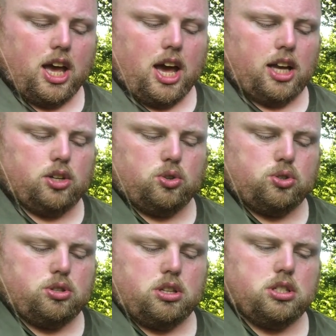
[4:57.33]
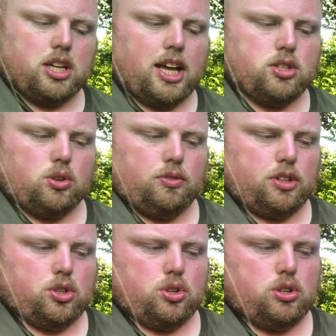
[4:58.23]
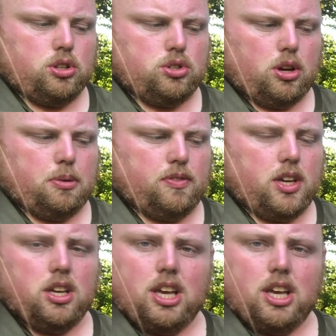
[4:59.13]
and it just slides over the top of it.